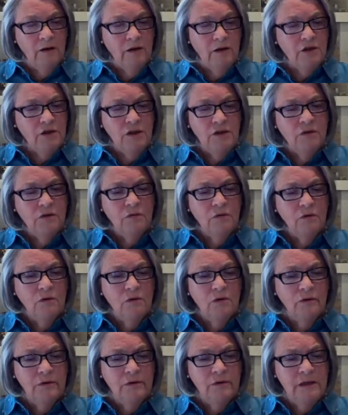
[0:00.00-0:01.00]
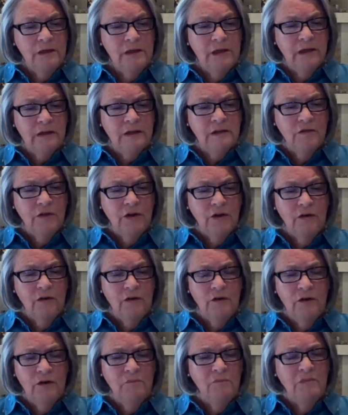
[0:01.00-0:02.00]
And she twirled her index
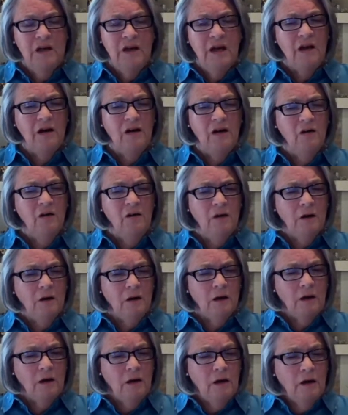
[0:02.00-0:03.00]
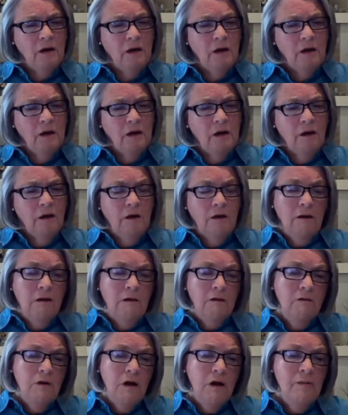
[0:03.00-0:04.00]
finger in midair.
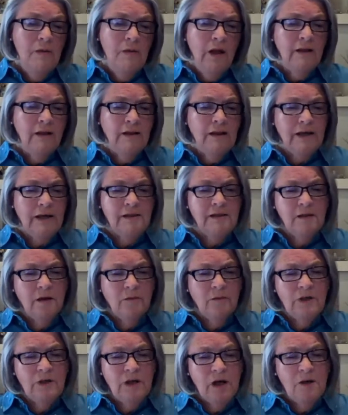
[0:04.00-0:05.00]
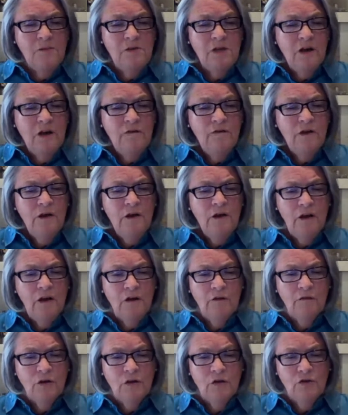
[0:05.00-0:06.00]
Well, I'm like that sometimes. I feel out
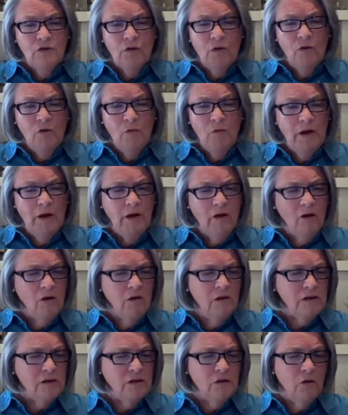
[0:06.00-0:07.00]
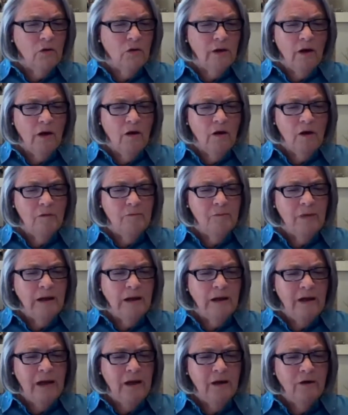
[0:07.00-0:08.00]
of control by all that's going on in my
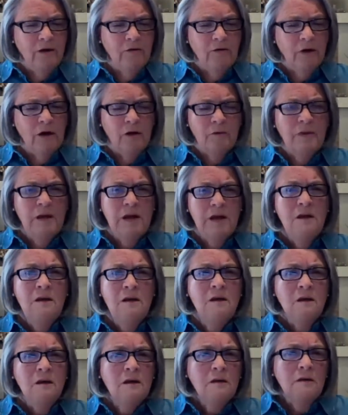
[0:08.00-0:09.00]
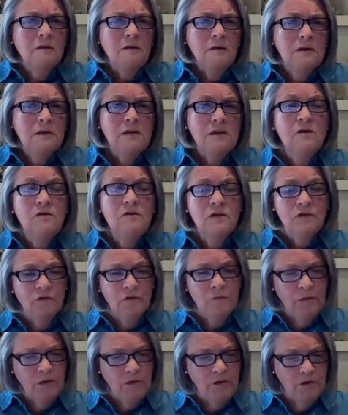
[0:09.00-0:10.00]
head and around me. It sounds
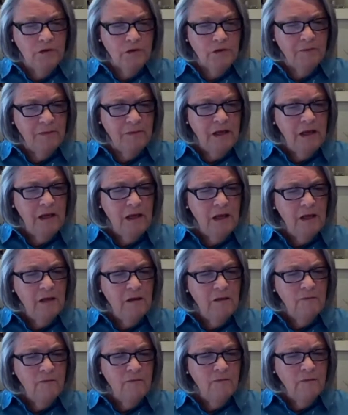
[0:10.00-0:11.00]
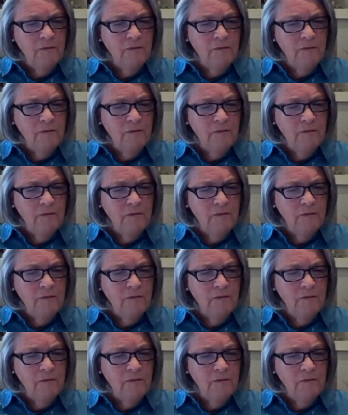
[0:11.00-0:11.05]
familiar to me.